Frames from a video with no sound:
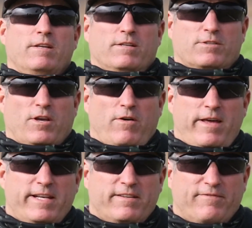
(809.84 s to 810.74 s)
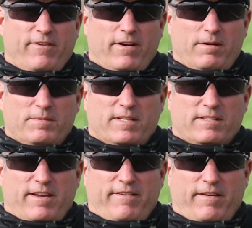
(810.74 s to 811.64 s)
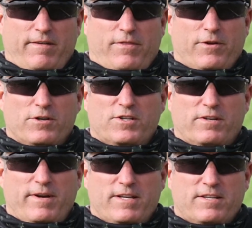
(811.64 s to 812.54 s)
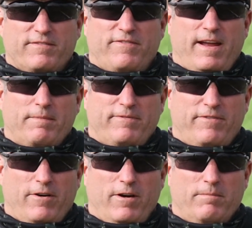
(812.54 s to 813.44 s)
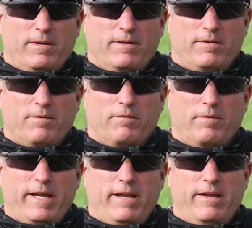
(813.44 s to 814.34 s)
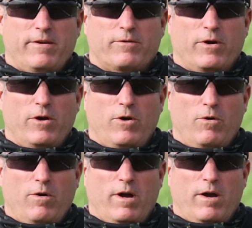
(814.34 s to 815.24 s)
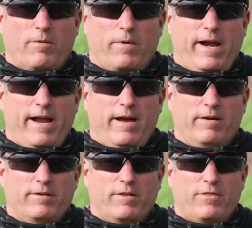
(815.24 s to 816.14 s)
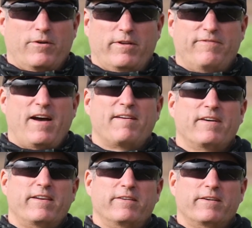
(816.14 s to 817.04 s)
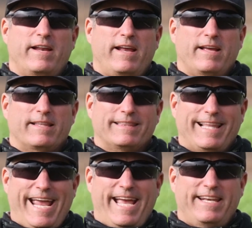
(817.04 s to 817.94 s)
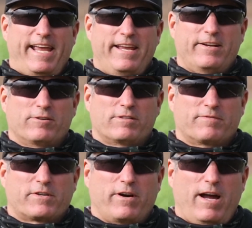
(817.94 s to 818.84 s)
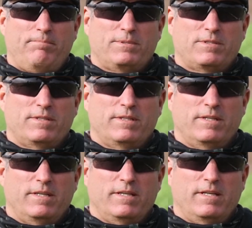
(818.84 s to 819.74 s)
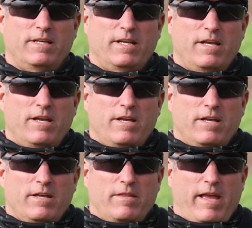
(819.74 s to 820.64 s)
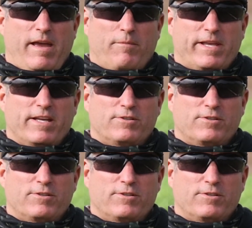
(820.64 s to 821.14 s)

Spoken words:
So Huntington Farms is a third-generation family farm. We grow around 3,500 land acres of crops, and we get